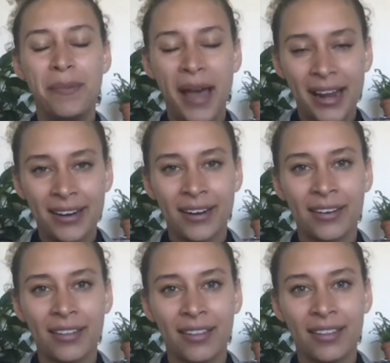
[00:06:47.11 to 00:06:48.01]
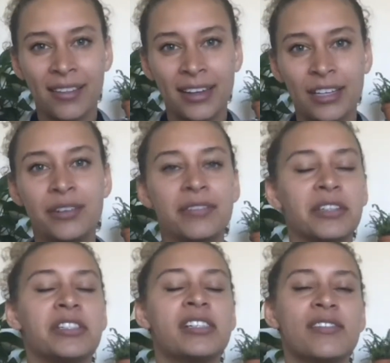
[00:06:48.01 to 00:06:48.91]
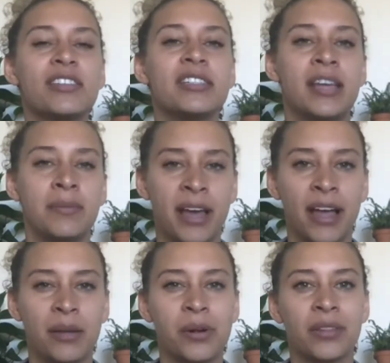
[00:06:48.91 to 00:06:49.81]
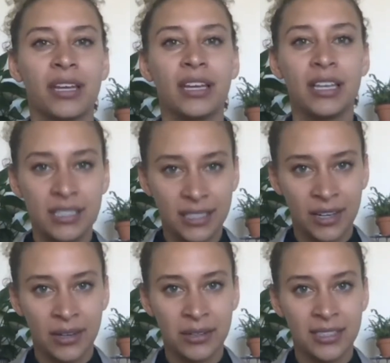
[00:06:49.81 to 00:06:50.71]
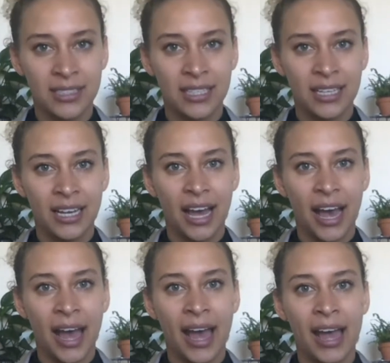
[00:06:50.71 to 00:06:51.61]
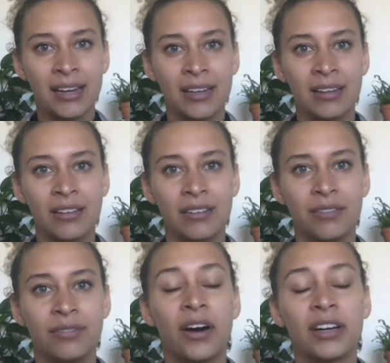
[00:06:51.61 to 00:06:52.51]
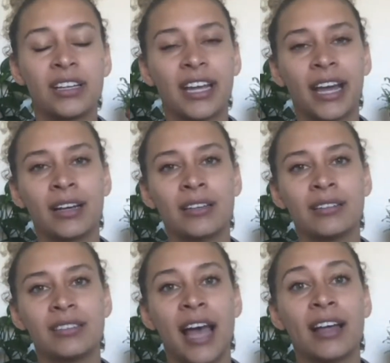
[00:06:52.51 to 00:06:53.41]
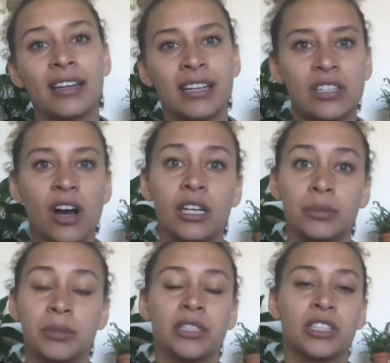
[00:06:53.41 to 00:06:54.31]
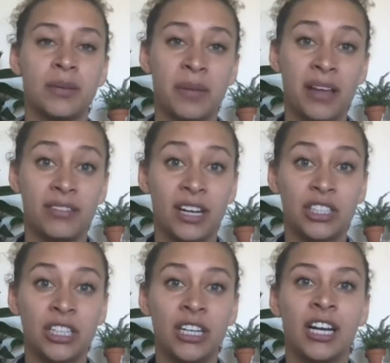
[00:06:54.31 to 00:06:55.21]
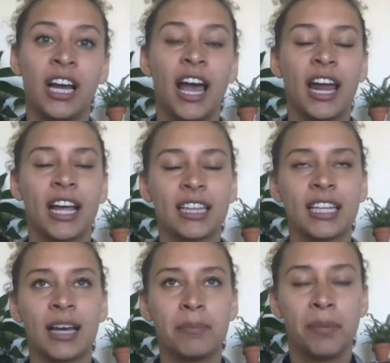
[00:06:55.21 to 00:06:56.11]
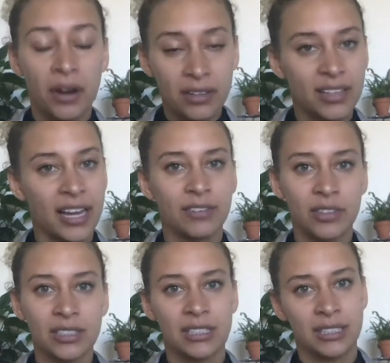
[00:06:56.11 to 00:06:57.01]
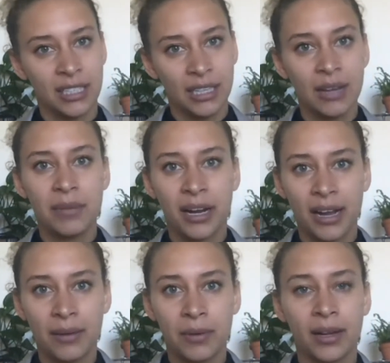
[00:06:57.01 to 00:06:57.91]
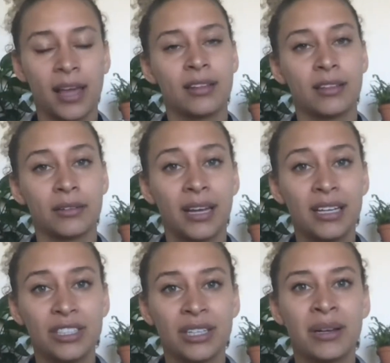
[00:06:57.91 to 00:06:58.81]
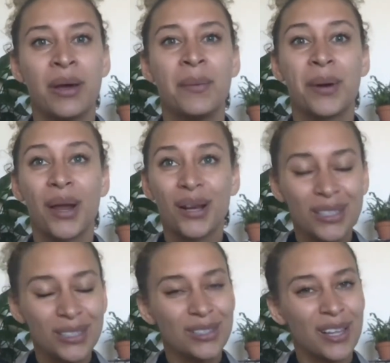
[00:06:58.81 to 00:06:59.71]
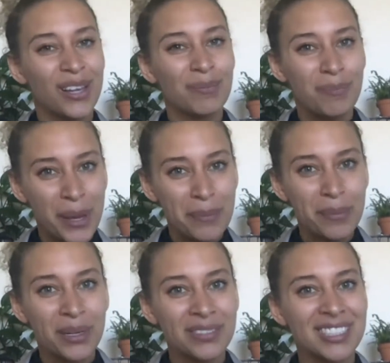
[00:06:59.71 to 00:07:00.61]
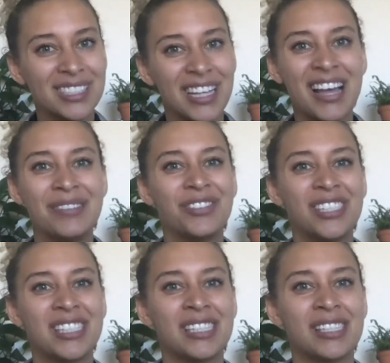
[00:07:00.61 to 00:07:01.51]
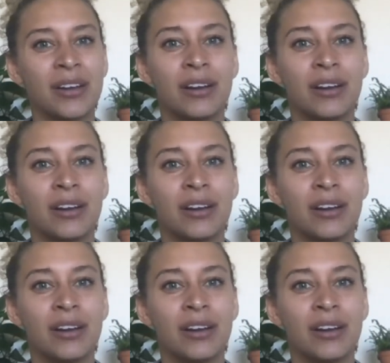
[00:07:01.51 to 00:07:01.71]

better than universities of the same caliber on the East Coast yeah. at funneling talent into entrepreneurship and venture. And I think part of that, of course, is the alumni network and the location, but I also think a big part of it is the emphasis on